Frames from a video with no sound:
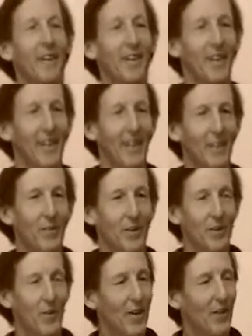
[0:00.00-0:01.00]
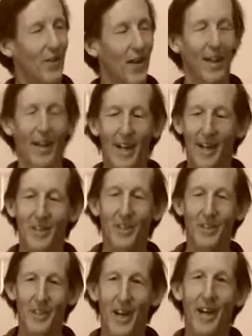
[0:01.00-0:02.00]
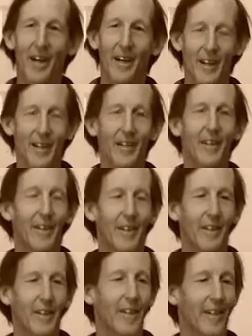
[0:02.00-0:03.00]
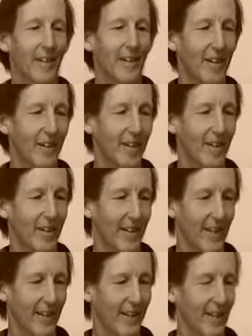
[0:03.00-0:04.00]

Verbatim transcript: well, you got into it. It was great while it lasted, yeah. Bob is part of living